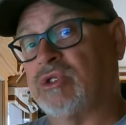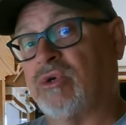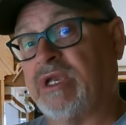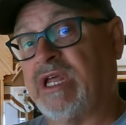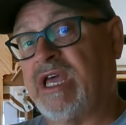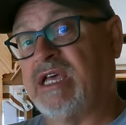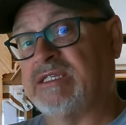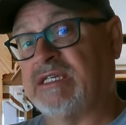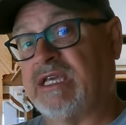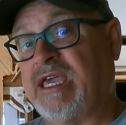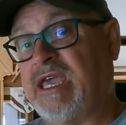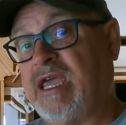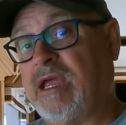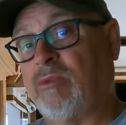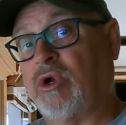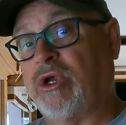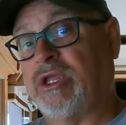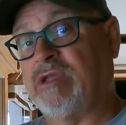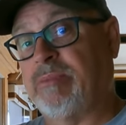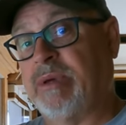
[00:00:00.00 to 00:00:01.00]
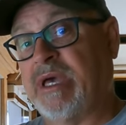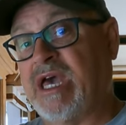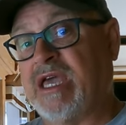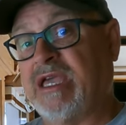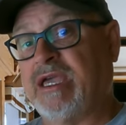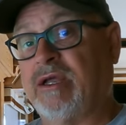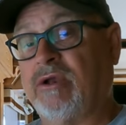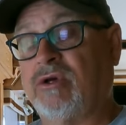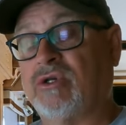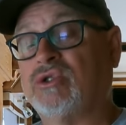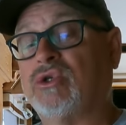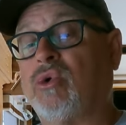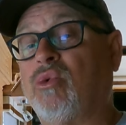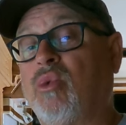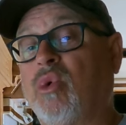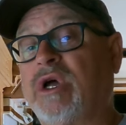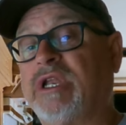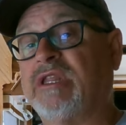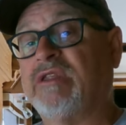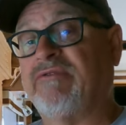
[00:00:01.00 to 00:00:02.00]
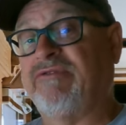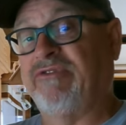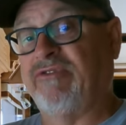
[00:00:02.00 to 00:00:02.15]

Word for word: So it has a camera in the back and also one in the